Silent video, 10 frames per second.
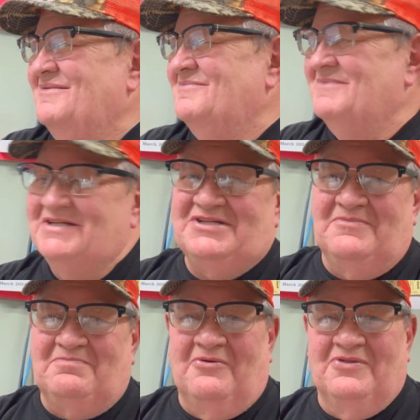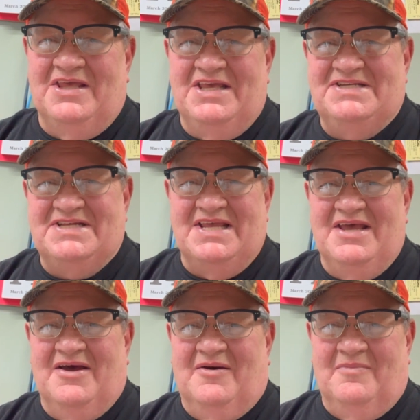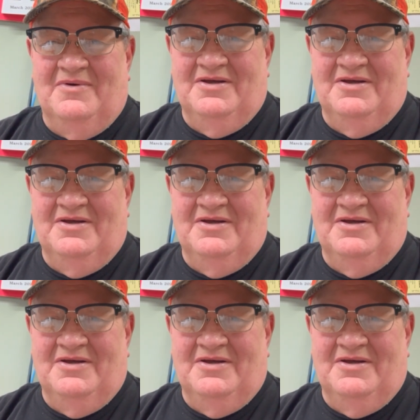Mitch had pulled the ECM